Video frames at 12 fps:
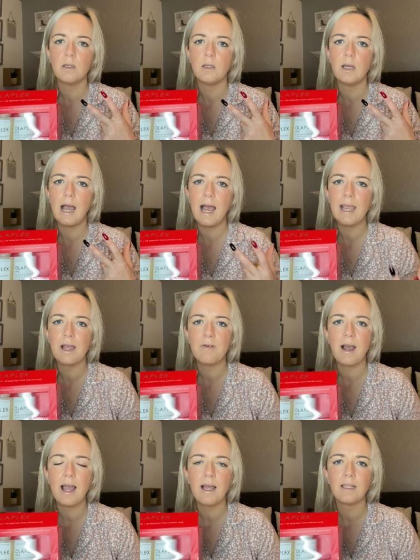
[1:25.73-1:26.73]
I have
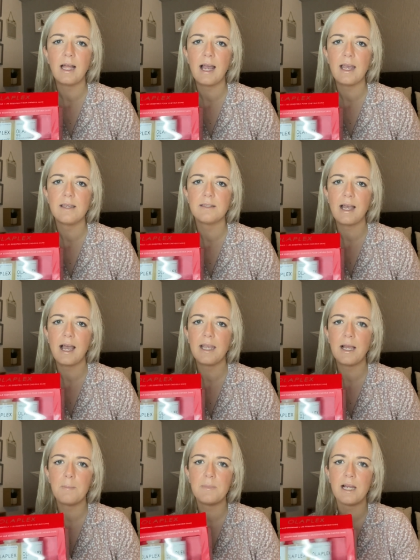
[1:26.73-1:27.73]
highlights, I
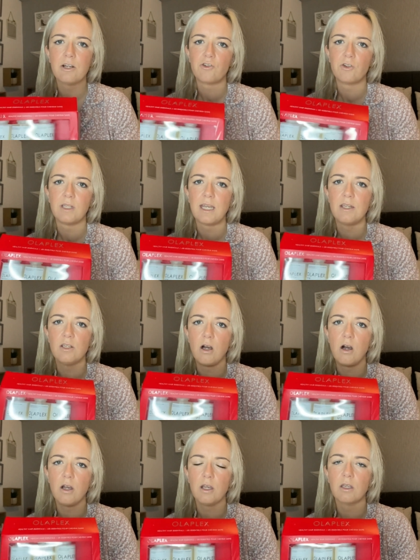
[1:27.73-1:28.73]
am naturally
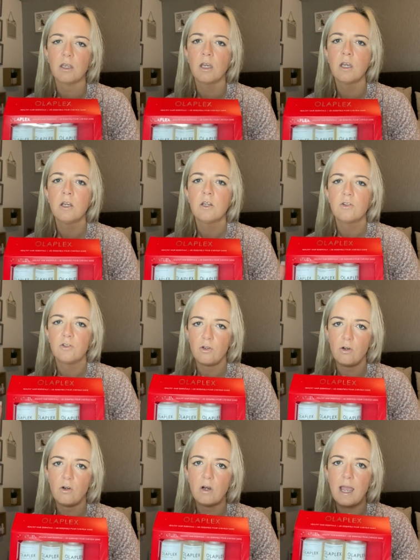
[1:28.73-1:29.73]
dark,
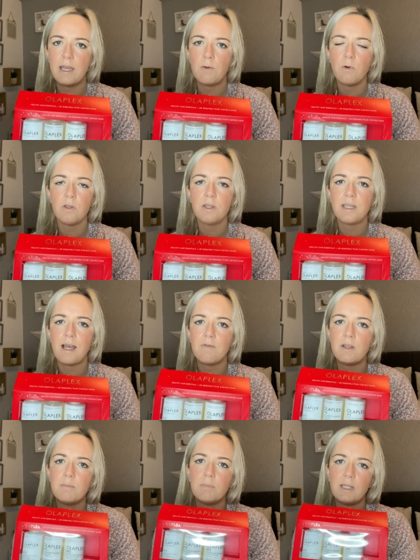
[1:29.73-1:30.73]
so anyone that's
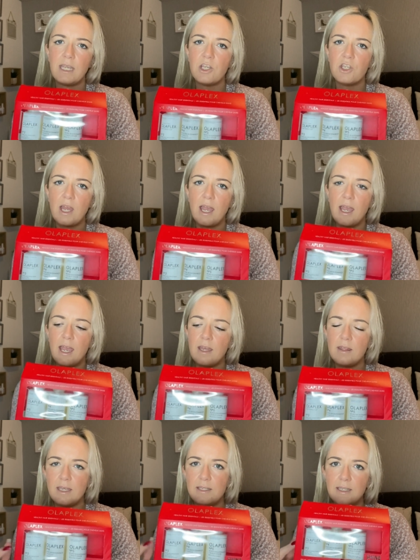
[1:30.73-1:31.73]
having bleached hair,
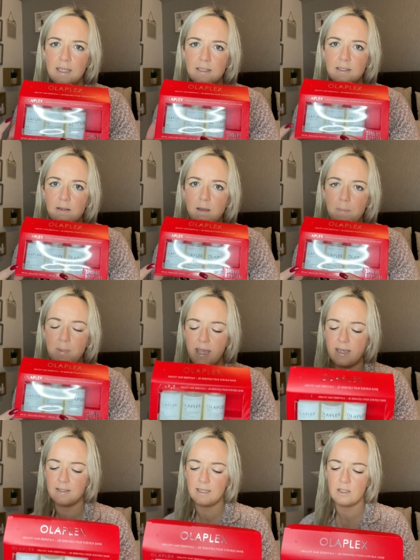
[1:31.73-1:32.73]
this is
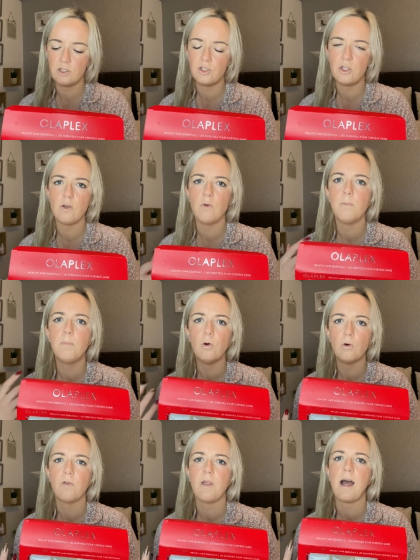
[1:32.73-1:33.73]
amazing to
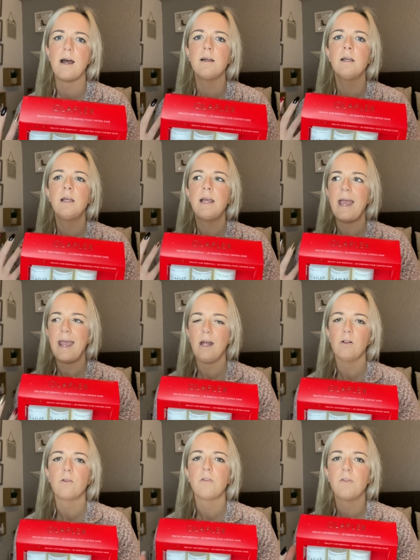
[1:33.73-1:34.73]
put that
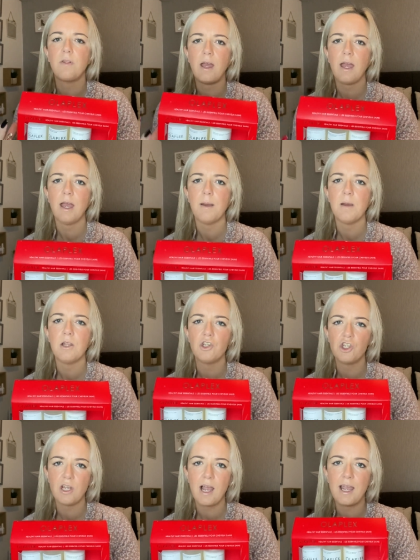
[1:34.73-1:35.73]
health and
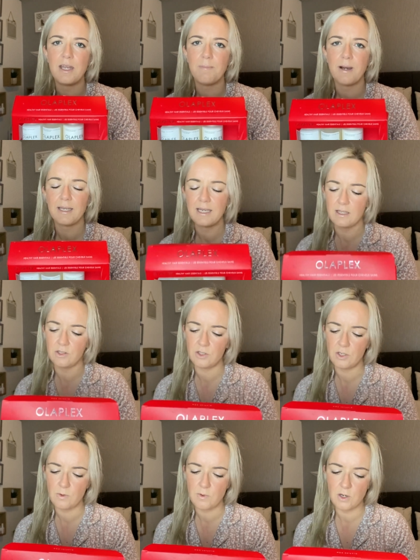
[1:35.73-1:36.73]
shine back
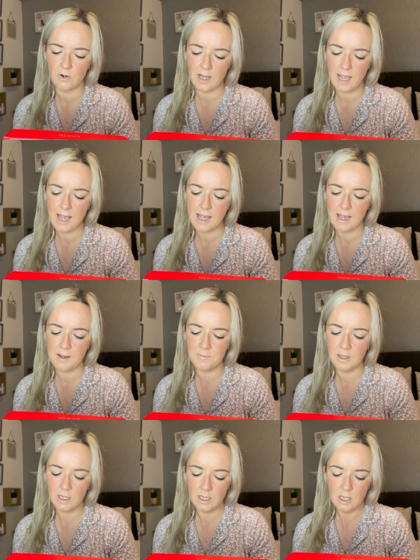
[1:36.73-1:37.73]
into your hair.
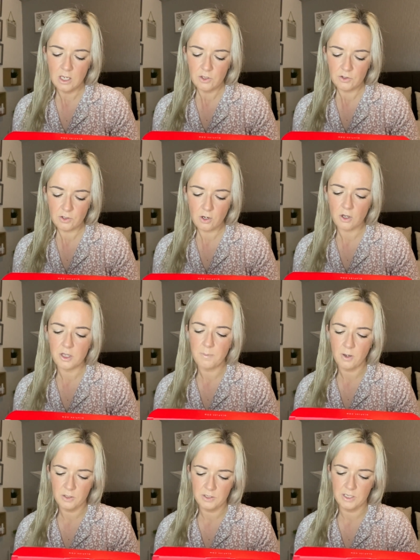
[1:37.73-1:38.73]
So the
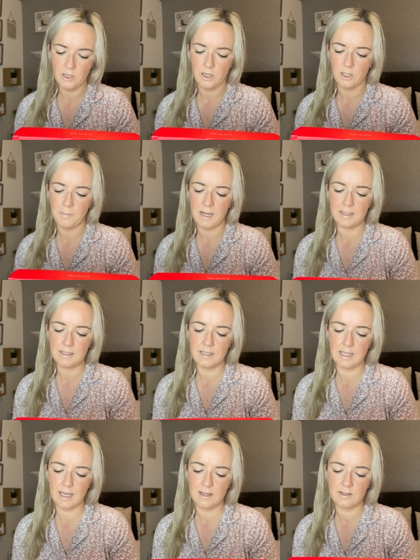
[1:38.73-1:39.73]
bonding oil, back to
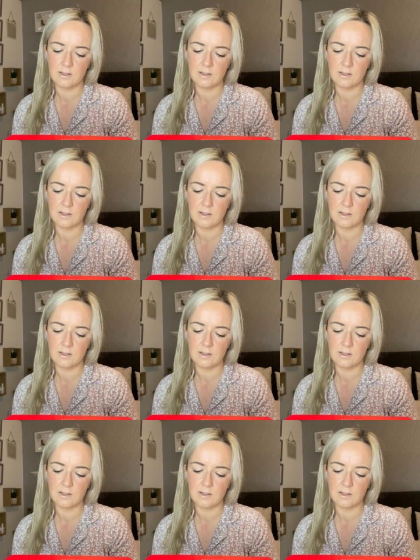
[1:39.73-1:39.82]
this.